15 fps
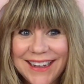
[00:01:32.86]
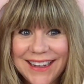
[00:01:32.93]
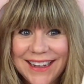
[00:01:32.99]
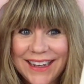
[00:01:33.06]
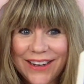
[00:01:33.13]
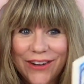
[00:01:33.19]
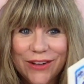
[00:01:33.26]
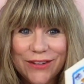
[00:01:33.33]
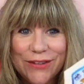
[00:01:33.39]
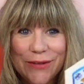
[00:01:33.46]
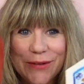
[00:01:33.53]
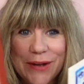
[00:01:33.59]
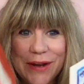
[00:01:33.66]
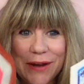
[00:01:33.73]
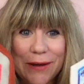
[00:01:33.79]
it also
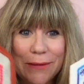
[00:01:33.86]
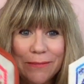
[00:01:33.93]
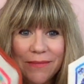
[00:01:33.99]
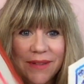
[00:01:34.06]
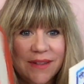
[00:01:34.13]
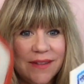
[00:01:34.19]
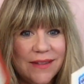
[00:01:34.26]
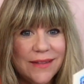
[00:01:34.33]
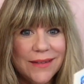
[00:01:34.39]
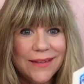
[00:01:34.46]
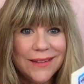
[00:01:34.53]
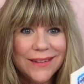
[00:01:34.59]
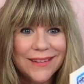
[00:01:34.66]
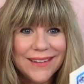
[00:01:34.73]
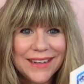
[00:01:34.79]
comes
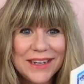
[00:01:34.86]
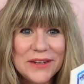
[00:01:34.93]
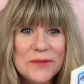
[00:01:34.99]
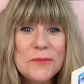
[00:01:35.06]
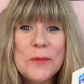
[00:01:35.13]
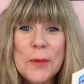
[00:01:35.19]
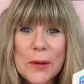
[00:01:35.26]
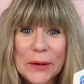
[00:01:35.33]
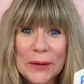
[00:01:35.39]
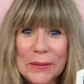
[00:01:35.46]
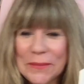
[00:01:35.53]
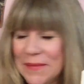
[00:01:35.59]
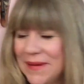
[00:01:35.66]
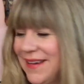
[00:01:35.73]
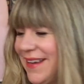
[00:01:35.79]
in
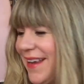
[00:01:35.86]
warm.